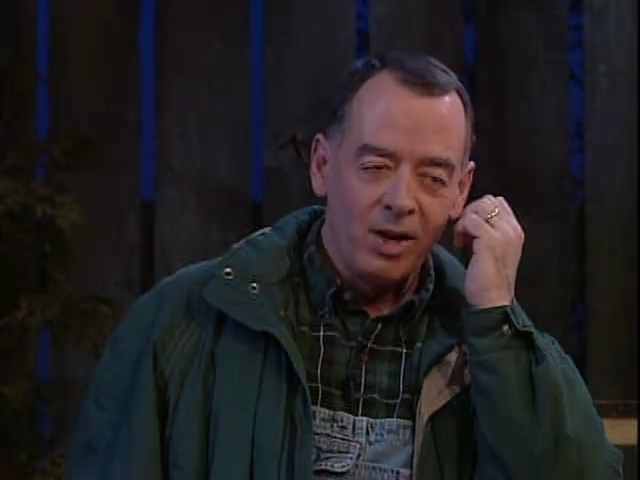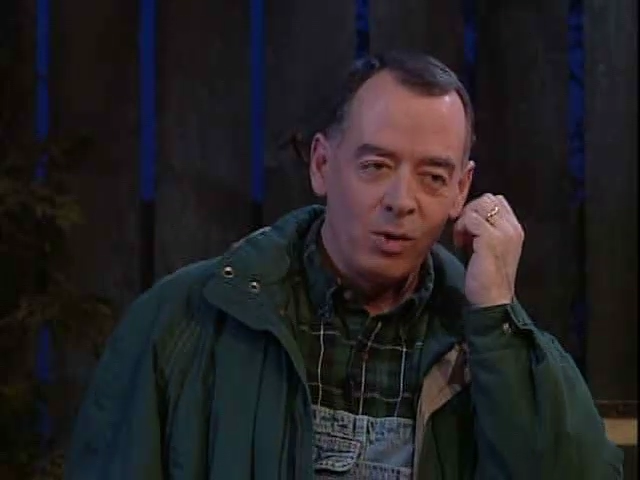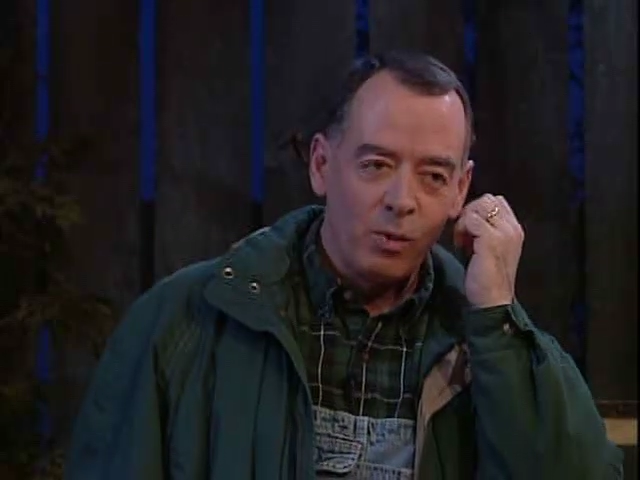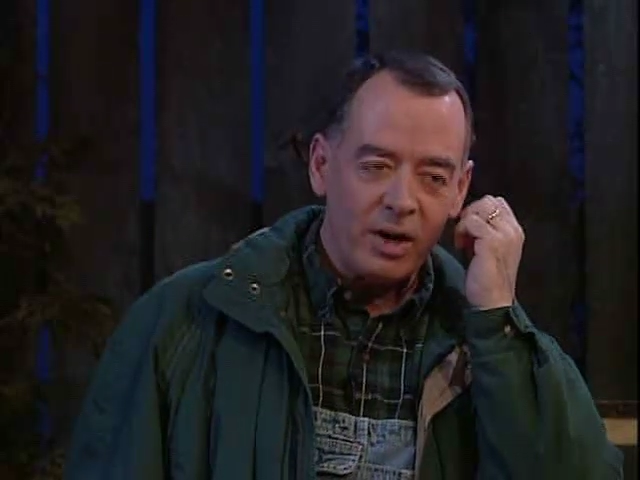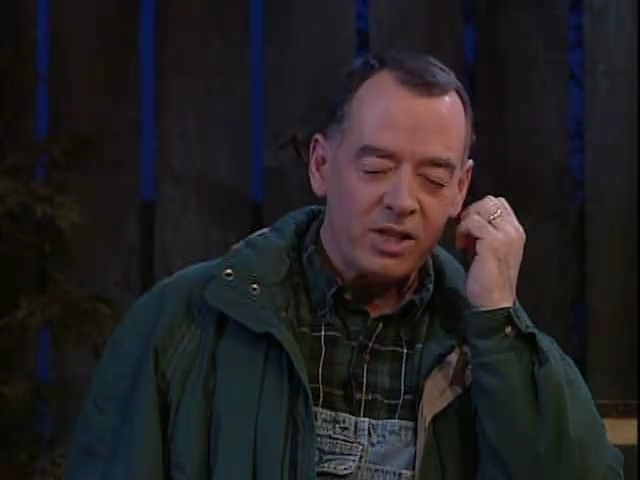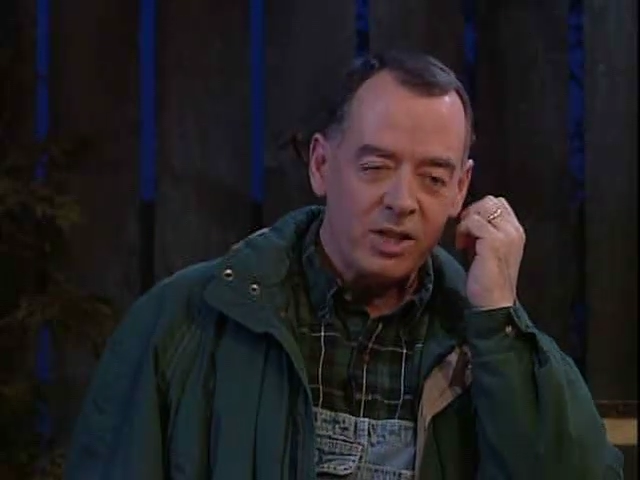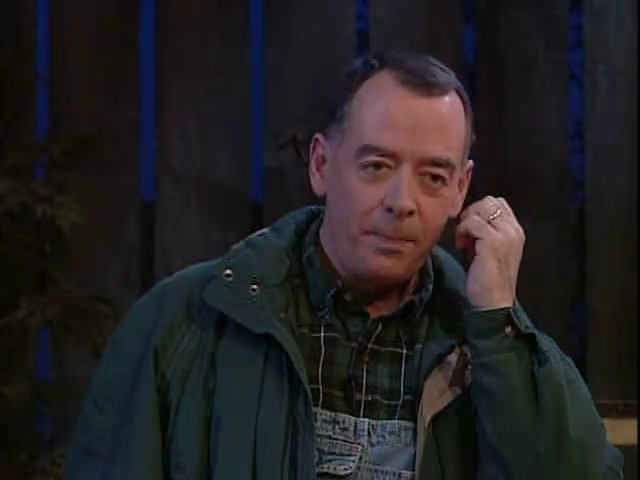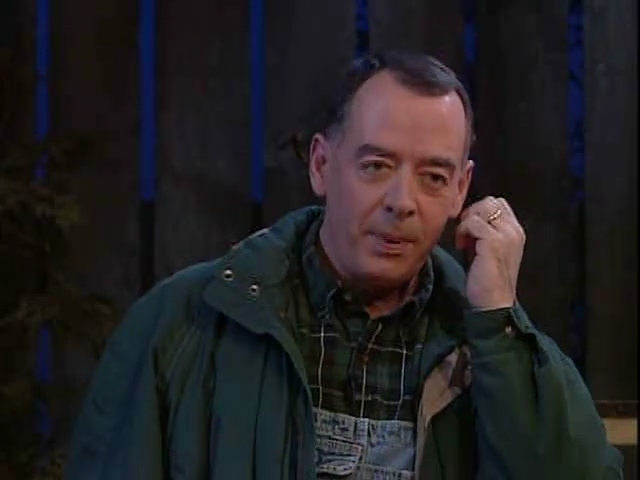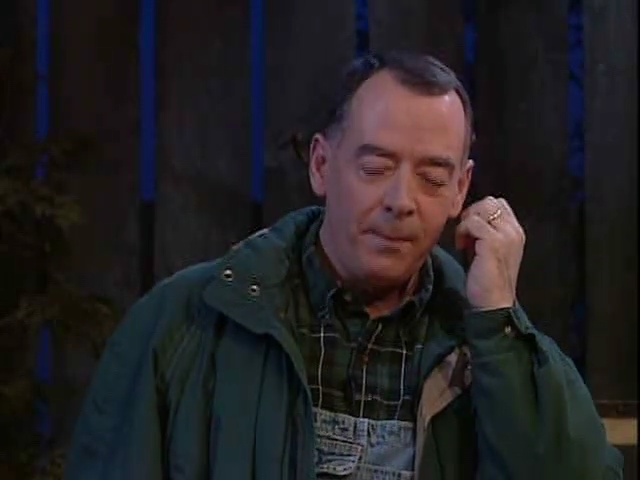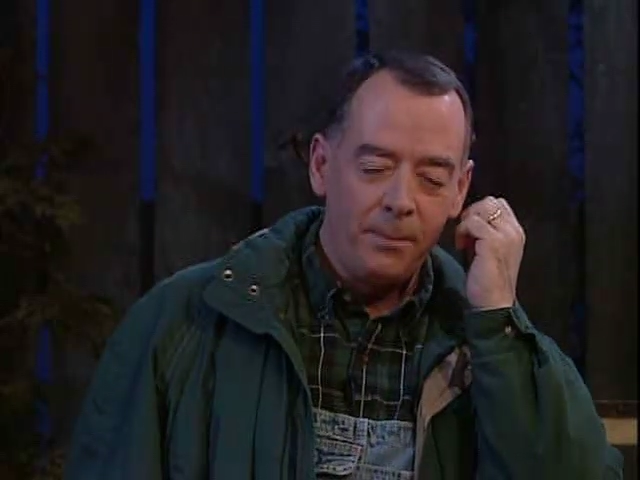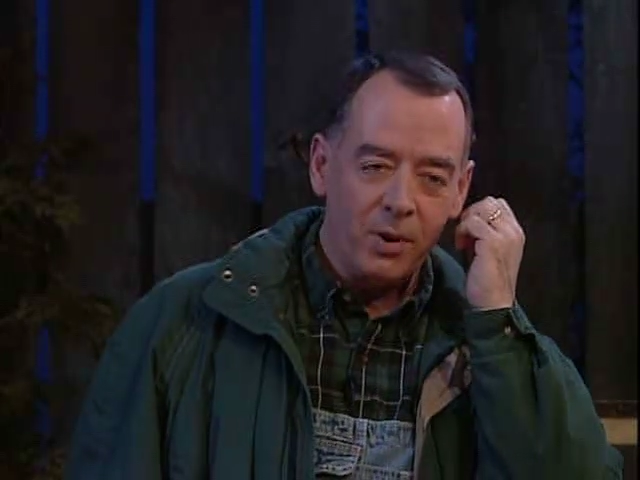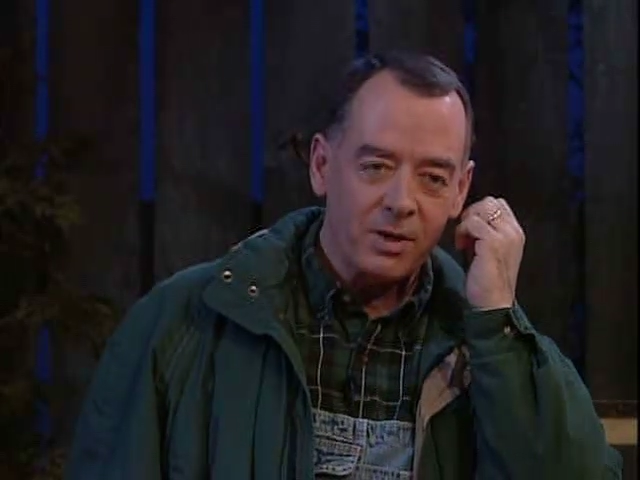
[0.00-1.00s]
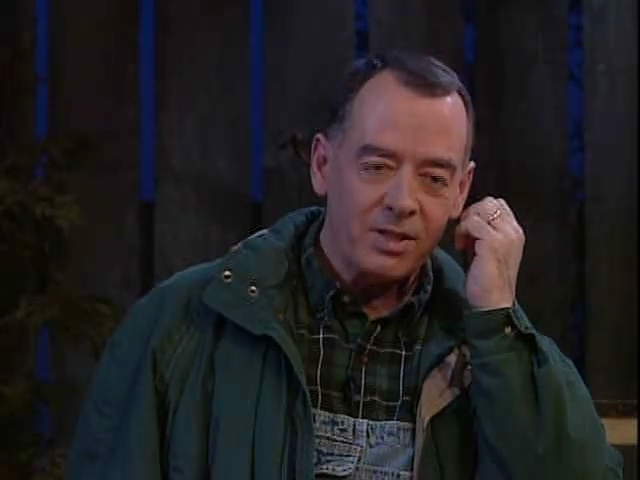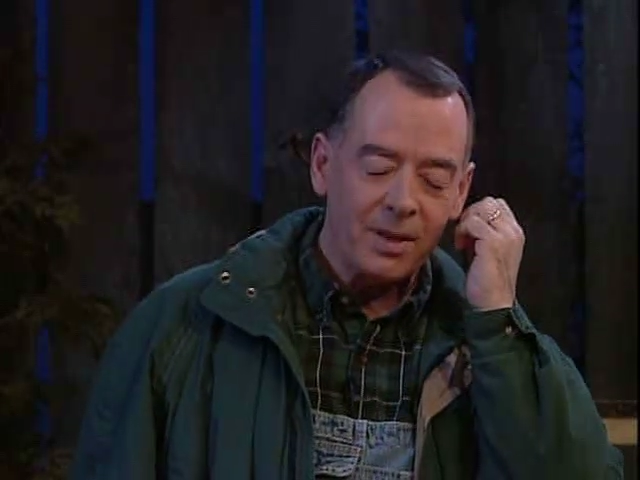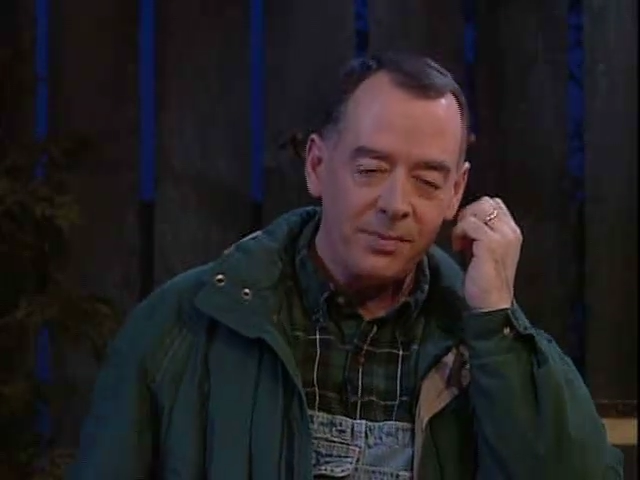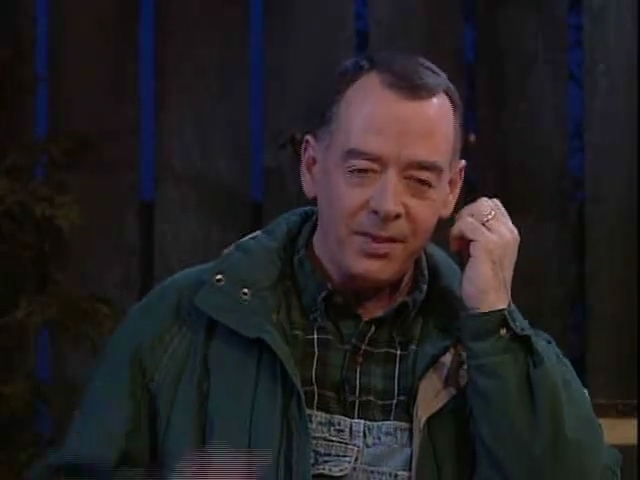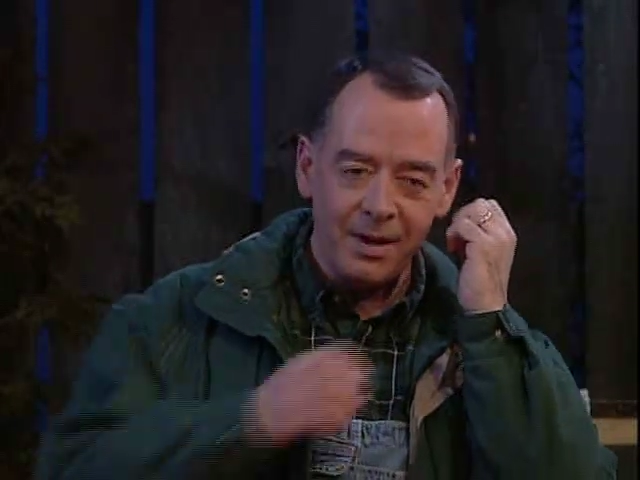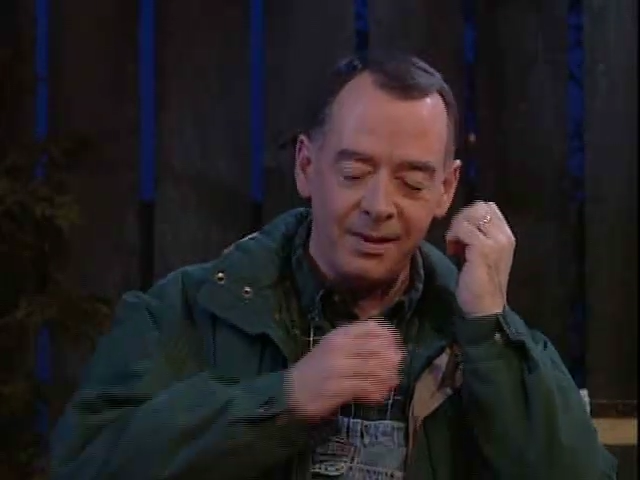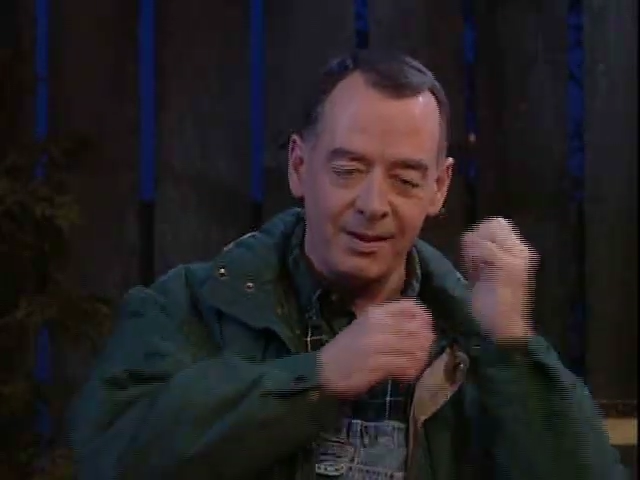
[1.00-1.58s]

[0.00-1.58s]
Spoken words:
recipe books up there?